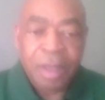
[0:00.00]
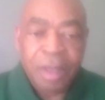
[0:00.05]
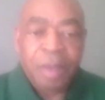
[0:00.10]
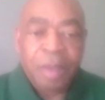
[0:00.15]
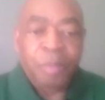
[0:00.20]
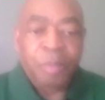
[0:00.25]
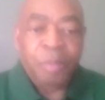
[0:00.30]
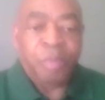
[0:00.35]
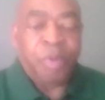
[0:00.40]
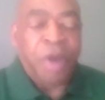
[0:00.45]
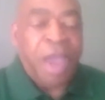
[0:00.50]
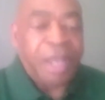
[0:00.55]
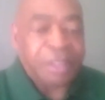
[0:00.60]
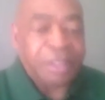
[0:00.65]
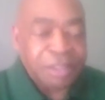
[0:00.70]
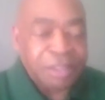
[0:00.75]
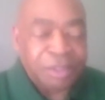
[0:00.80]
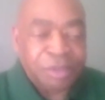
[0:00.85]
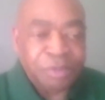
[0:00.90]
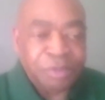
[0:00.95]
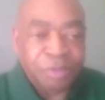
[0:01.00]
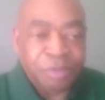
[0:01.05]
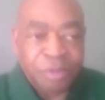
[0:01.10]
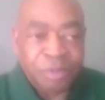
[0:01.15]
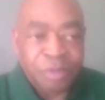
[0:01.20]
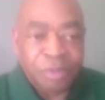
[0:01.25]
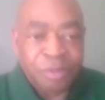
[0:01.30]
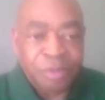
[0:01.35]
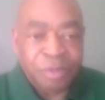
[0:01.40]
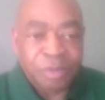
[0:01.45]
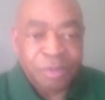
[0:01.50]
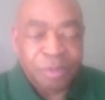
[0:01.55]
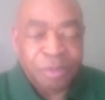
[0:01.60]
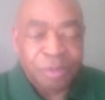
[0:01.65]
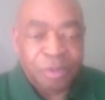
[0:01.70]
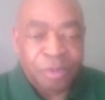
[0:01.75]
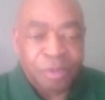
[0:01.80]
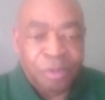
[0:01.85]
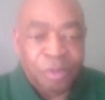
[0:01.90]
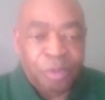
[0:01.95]
practice
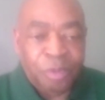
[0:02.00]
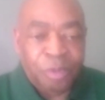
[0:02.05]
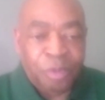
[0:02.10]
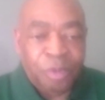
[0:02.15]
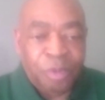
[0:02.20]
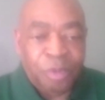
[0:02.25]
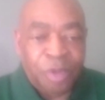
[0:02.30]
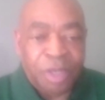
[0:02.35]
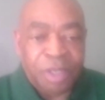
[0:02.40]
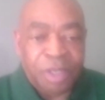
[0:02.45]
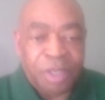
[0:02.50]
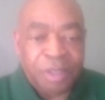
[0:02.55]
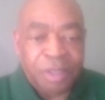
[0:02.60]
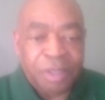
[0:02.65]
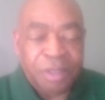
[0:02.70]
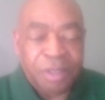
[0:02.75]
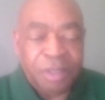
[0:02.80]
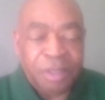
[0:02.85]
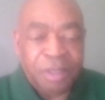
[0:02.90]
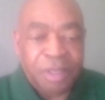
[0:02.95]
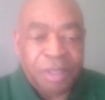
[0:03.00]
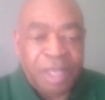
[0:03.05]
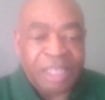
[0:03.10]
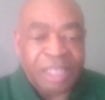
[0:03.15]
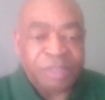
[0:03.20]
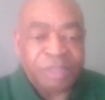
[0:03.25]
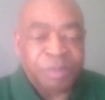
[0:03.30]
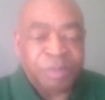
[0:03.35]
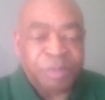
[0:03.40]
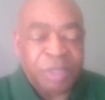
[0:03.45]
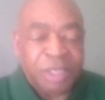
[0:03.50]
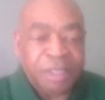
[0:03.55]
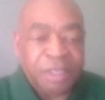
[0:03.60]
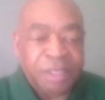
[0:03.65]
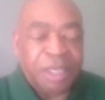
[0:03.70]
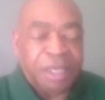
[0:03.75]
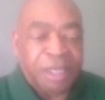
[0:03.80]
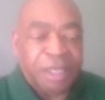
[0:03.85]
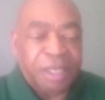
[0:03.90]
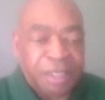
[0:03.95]
what has been
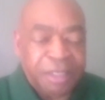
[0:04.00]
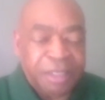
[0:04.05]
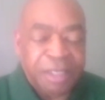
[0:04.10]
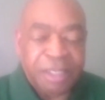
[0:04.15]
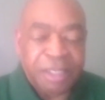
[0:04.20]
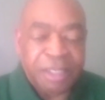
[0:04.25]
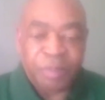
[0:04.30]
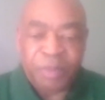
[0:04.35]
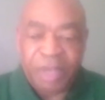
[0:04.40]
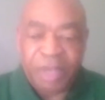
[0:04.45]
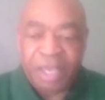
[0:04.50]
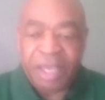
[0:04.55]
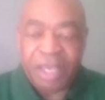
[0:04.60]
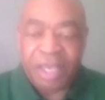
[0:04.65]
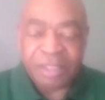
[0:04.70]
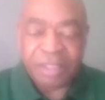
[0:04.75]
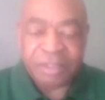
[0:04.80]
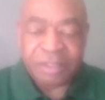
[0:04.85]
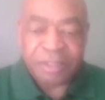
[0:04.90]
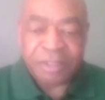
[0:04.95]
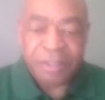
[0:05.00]
done in the past,